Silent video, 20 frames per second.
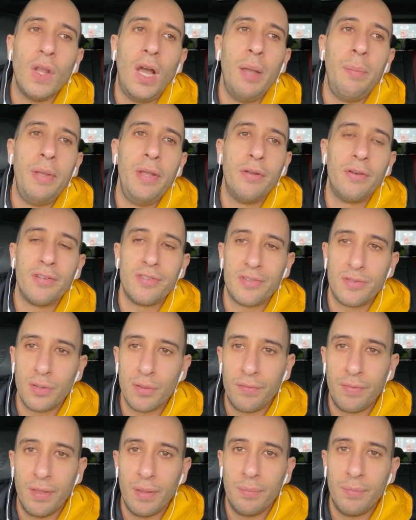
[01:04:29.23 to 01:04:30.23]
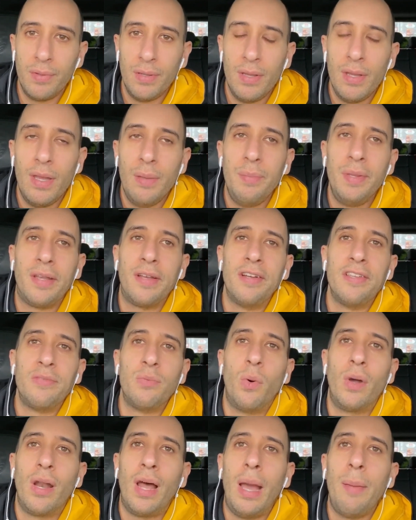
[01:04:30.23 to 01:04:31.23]
I'm here to serve them. Because
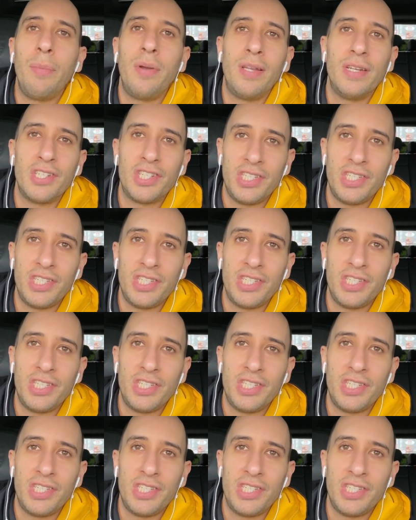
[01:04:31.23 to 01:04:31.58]
what I'm going